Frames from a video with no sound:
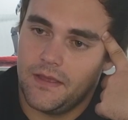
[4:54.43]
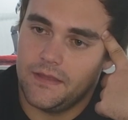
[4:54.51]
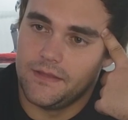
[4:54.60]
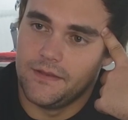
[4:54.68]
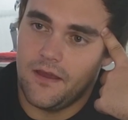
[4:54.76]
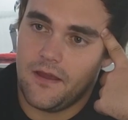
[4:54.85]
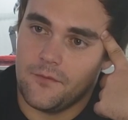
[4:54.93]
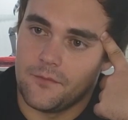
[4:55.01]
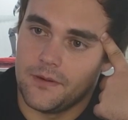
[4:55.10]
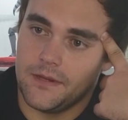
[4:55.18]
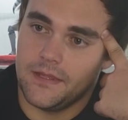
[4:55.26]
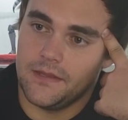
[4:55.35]
Not
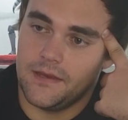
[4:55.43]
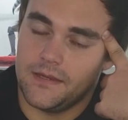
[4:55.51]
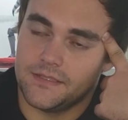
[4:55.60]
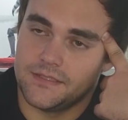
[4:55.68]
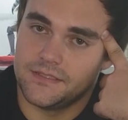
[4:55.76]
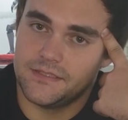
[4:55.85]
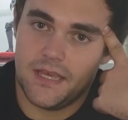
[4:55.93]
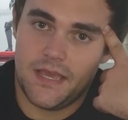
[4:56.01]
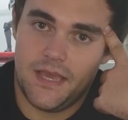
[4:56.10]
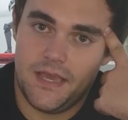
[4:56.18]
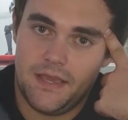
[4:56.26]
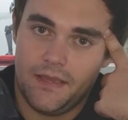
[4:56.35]
really a lot to
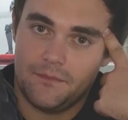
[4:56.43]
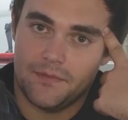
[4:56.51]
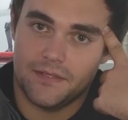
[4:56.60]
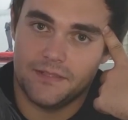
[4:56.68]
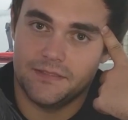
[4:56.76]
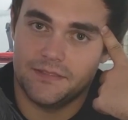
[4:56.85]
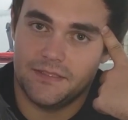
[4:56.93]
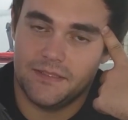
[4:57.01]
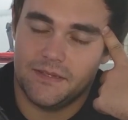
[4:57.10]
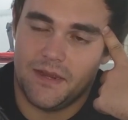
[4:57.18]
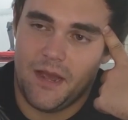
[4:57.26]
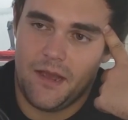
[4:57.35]
say, because
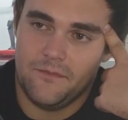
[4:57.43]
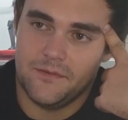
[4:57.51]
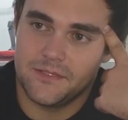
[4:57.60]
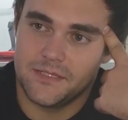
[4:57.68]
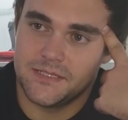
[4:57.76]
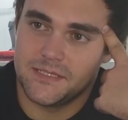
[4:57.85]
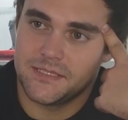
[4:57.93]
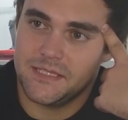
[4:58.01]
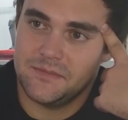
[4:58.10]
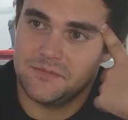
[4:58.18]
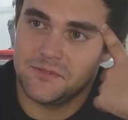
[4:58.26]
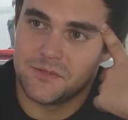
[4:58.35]
obviously it's the
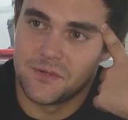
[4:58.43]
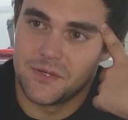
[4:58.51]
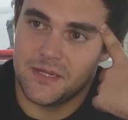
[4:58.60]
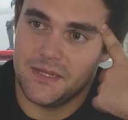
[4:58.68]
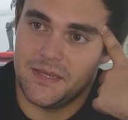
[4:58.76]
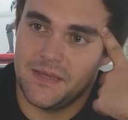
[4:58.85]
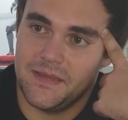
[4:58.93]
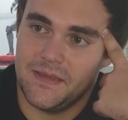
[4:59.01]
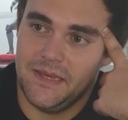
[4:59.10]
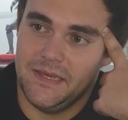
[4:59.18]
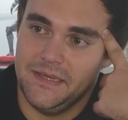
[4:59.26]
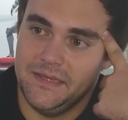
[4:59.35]
same story
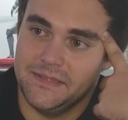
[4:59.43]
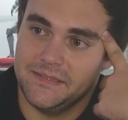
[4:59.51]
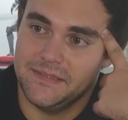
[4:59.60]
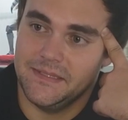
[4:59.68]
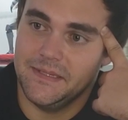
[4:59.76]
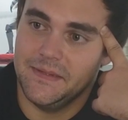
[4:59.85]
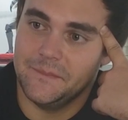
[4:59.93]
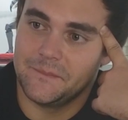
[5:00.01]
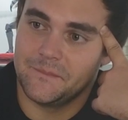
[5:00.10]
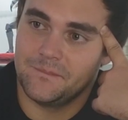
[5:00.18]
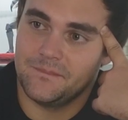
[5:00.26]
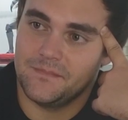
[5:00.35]
as
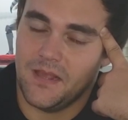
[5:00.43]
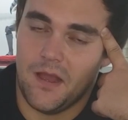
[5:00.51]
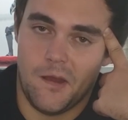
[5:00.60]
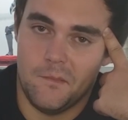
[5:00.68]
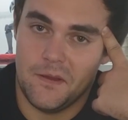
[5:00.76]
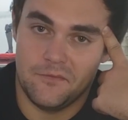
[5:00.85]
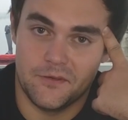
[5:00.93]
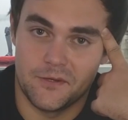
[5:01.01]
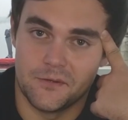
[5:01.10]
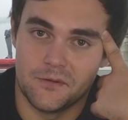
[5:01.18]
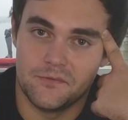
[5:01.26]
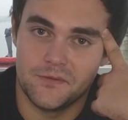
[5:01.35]
all my
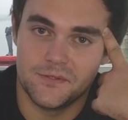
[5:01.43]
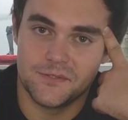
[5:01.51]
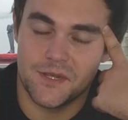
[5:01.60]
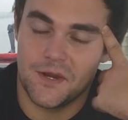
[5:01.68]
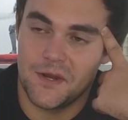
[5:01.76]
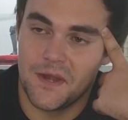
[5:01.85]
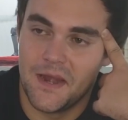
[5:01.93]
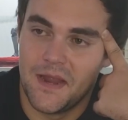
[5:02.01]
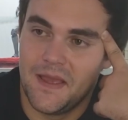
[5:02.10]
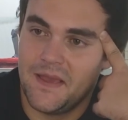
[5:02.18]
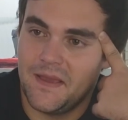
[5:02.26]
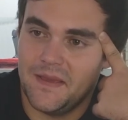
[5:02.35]
figure reviews are,
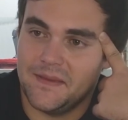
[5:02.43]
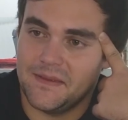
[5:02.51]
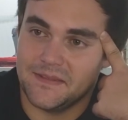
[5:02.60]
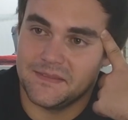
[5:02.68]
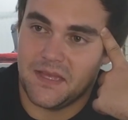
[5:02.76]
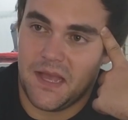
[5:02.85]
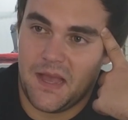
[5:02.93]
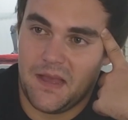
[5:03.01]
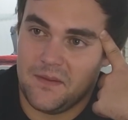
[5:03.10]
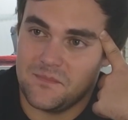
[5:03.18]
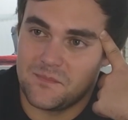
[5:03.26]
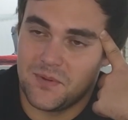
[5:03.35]
because
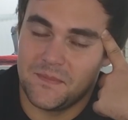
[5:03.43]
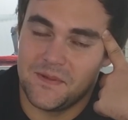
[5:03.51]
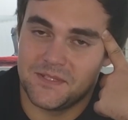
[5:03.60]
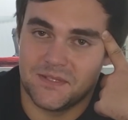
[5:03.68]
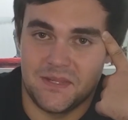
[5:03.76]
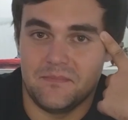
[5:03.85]
I pretty much only